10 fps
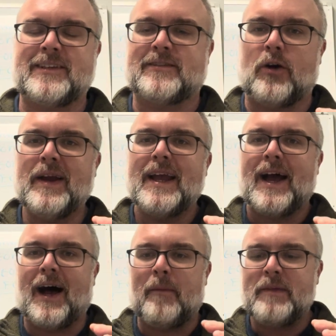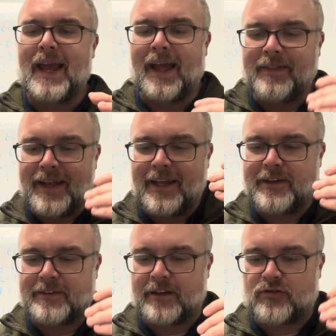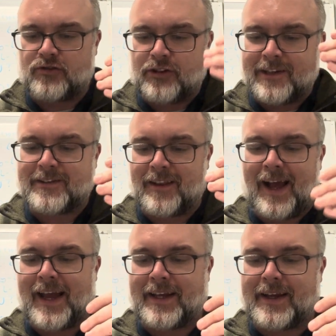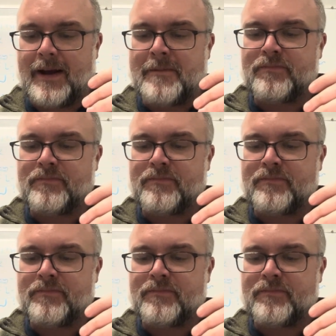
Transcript: And so, and then he says, just like